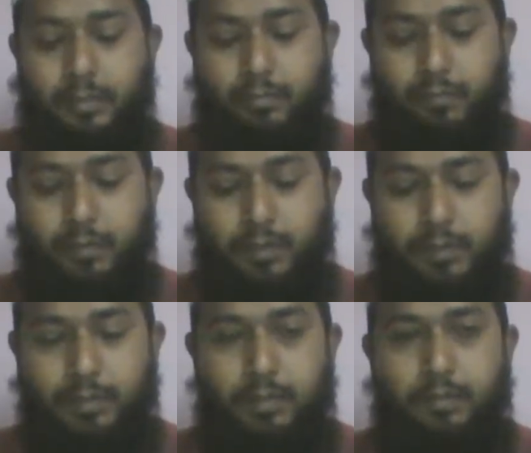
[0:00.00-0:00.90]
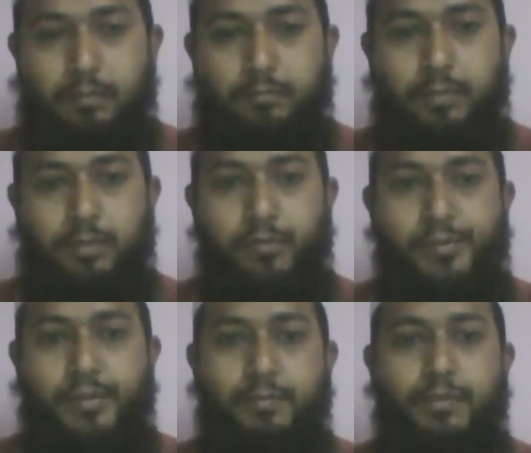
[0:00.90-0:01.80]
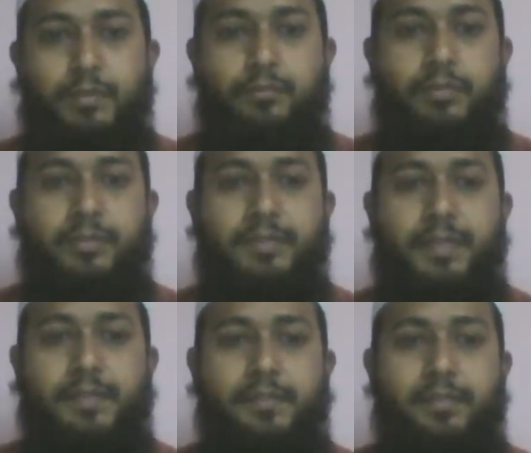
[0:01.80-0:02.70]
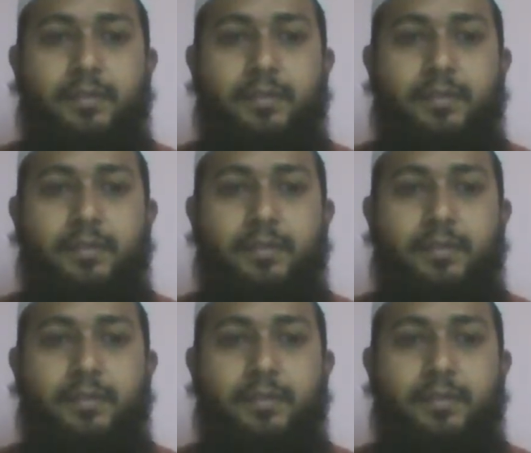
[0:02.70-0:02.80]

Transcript: where the contribution to the science